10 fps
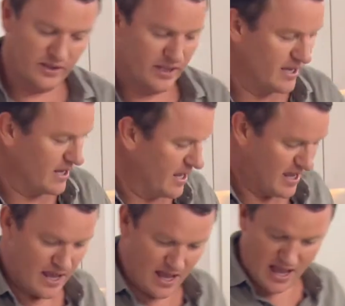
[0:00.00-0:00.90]
in the
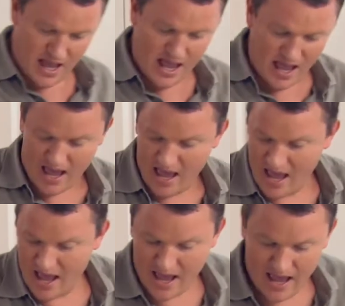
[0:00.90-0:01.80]

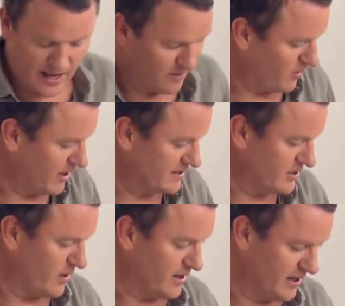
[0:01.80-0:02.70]
egg whites. It's
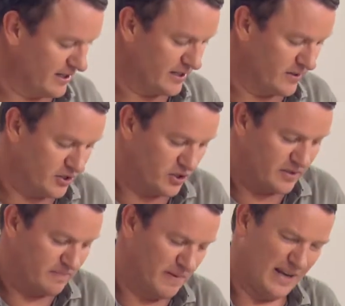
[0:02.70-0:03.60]
quite a good idea to actually
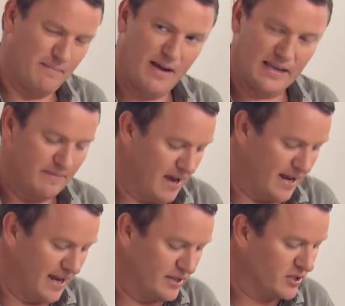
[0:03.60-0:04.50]
just a bit like making
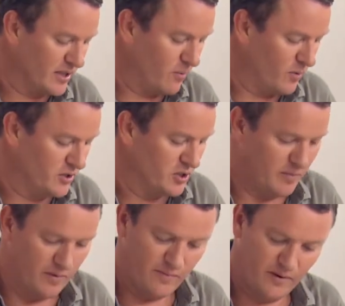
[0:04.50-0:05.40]
mayonnaise. You get 1
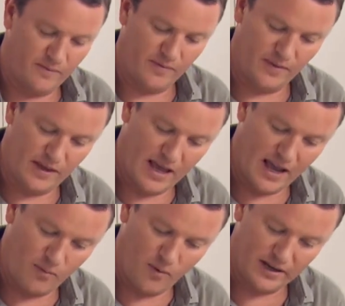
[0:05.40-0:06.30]
spoonful of the
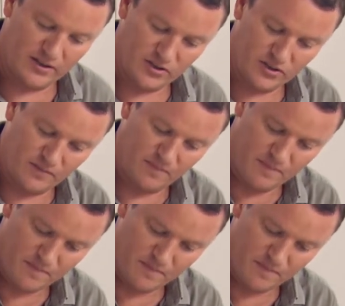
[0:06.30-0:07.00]
egg white and just sort of